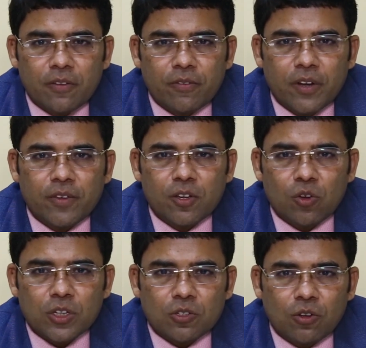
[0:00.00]
When we
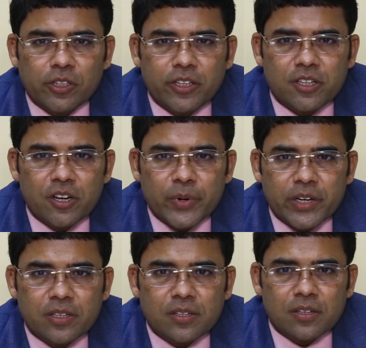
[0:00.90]
cross all these
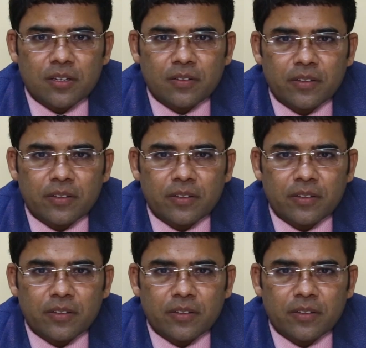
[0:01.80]
limits,